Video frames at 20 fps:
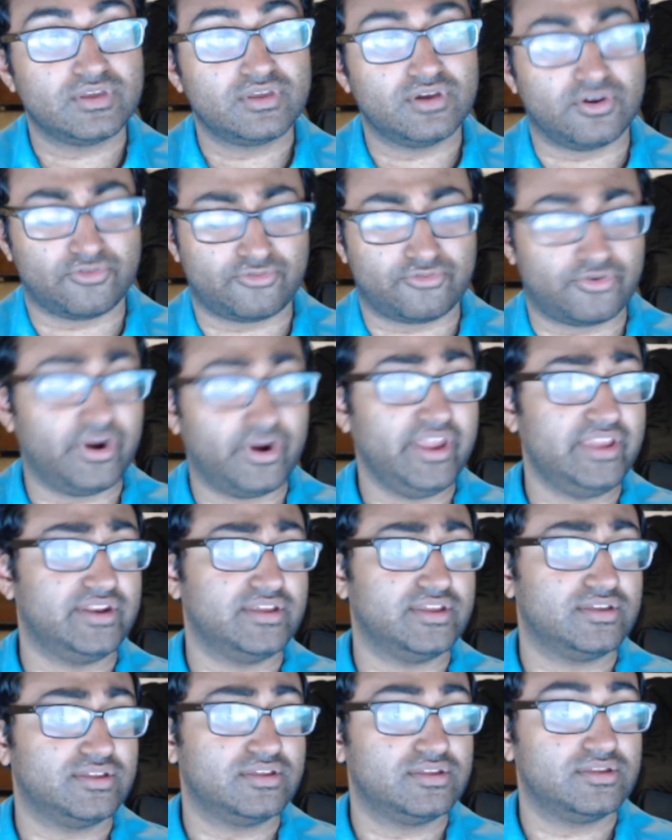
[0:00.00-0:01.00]
Afraid?
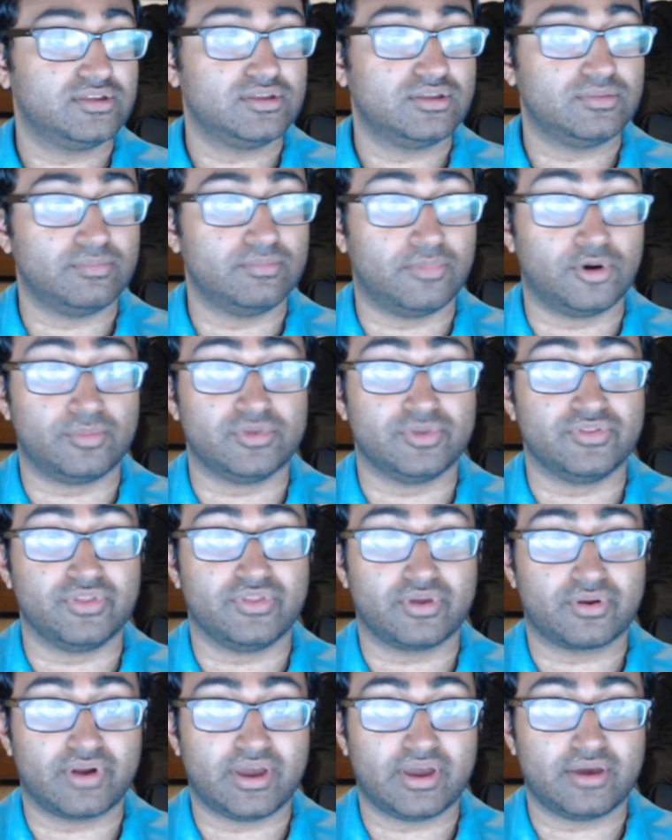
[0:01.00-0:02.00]
murmured the
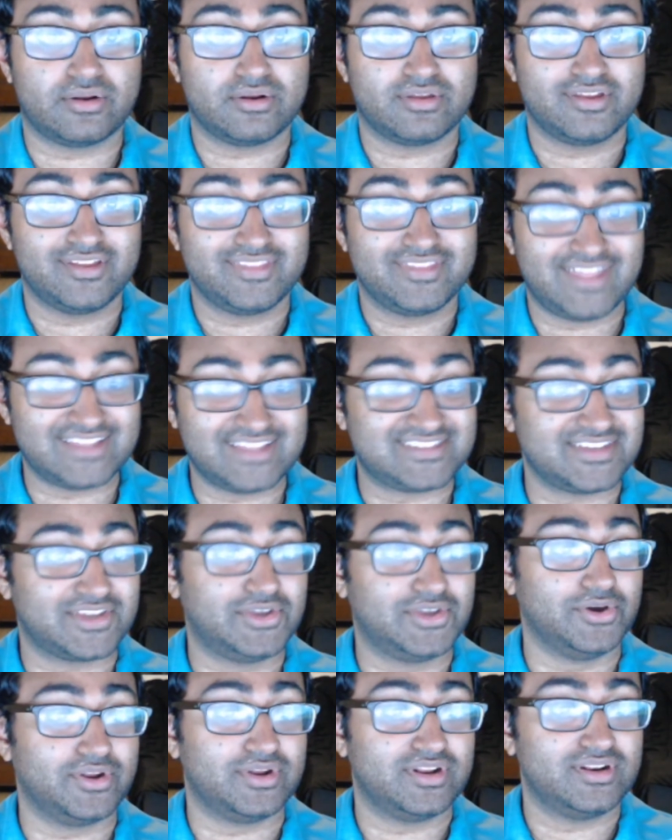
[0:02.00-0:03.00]
crowd. That's a
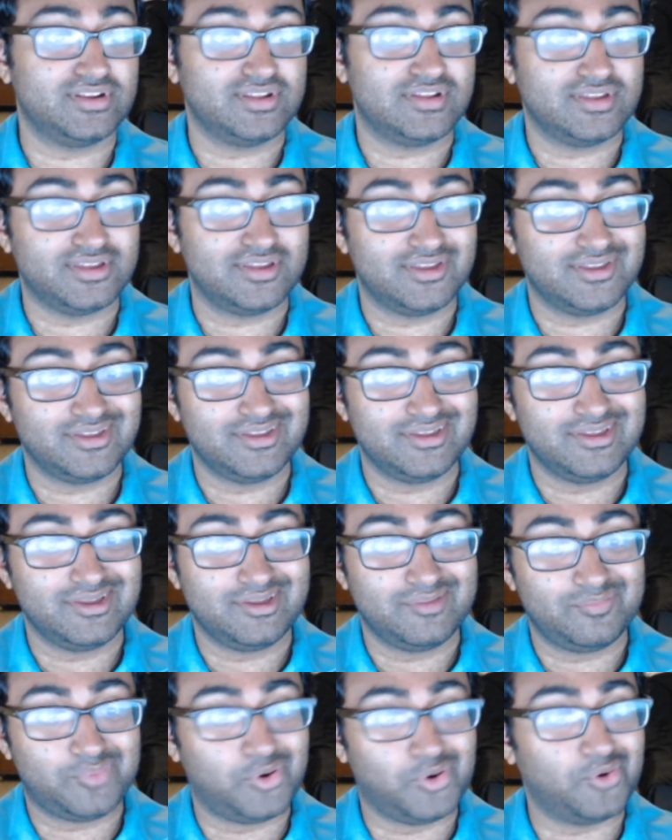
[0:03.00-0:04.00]
good un.
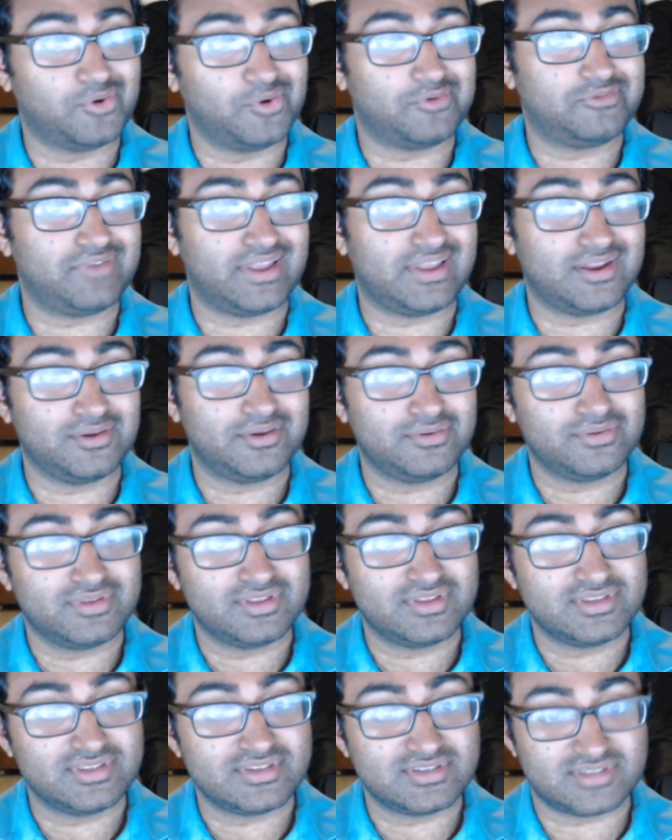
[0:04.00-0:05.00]
Poor fellow,
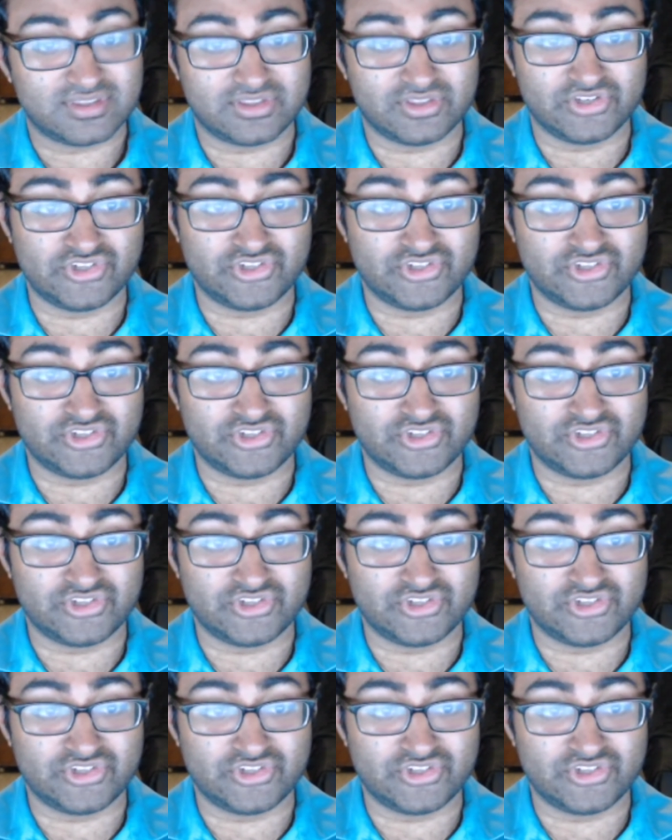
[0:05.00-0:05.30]
said the